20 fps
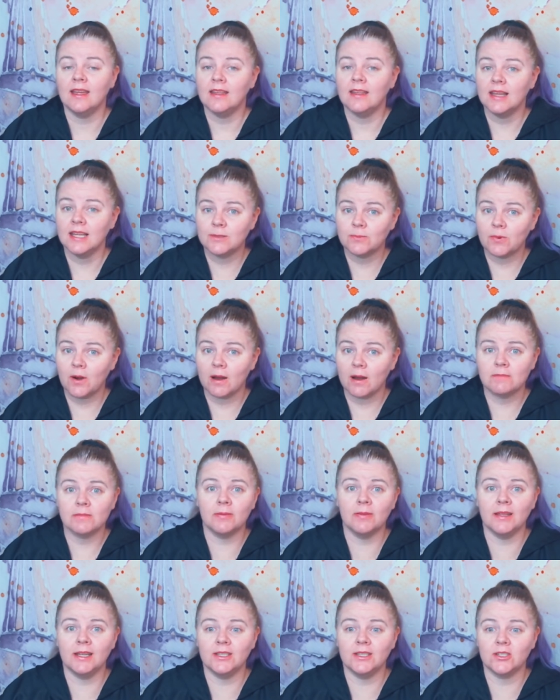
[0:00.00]
It's
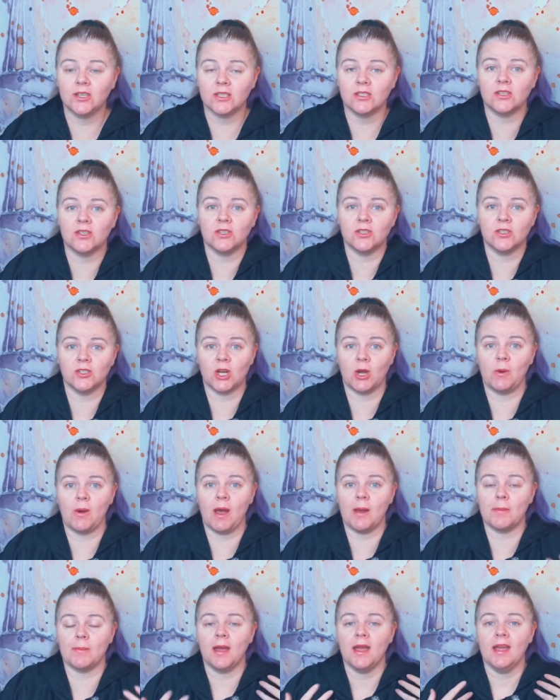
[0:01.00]
probably just show
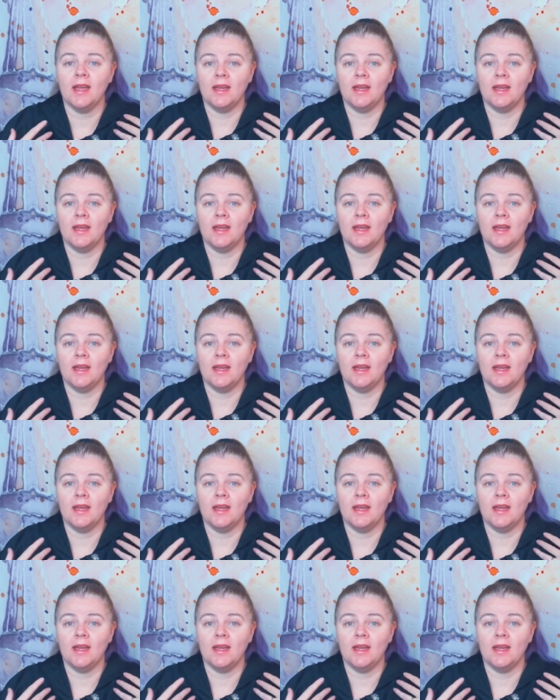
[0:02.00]
up,